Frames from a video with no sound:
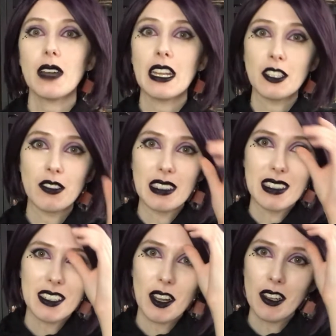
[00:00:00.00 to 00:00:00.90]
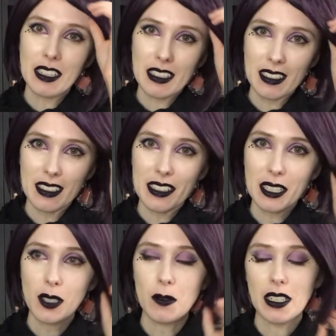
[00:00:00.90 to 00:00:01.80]
entries on this
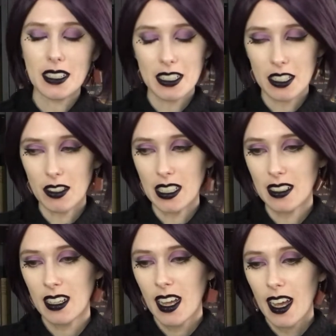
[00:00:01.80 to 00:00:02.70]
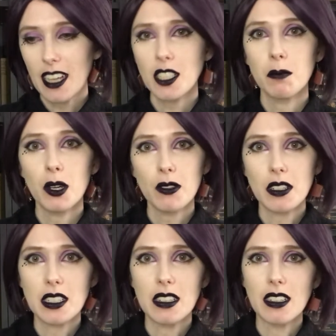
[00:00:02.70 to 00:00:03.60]
list. One is a series. Actually, both are
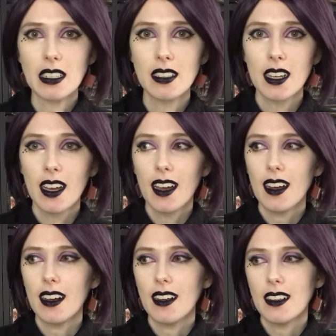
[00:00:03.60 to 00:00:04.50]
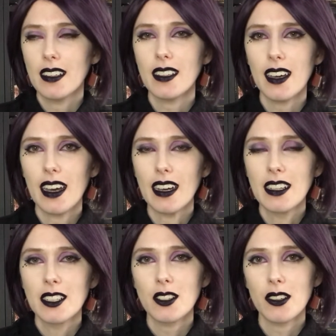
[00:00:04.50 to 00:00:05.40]
series. Yeah,
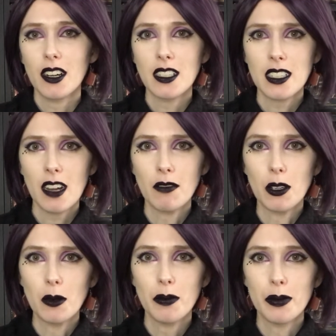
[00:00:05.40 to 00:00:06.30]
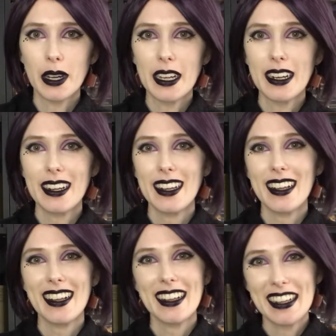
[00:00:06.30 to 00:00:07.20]
so there are several, but
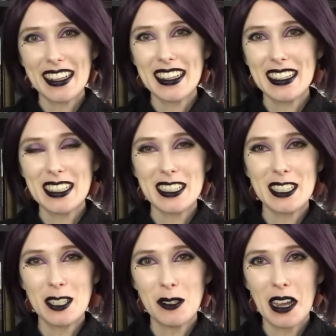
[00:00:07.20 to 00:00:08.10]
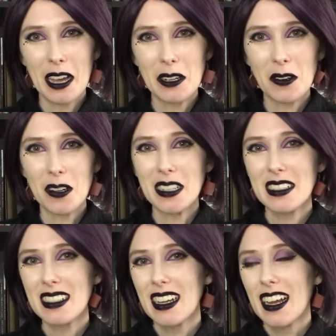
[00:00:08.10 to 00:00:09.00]
two
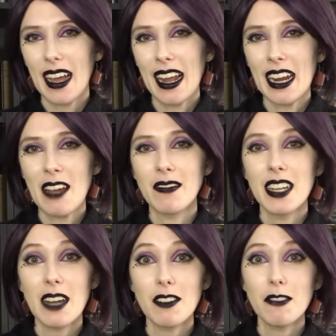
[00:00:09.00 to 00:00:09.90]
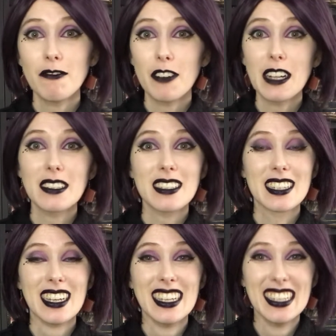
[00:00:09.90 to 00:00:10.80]
categories. And I've never felt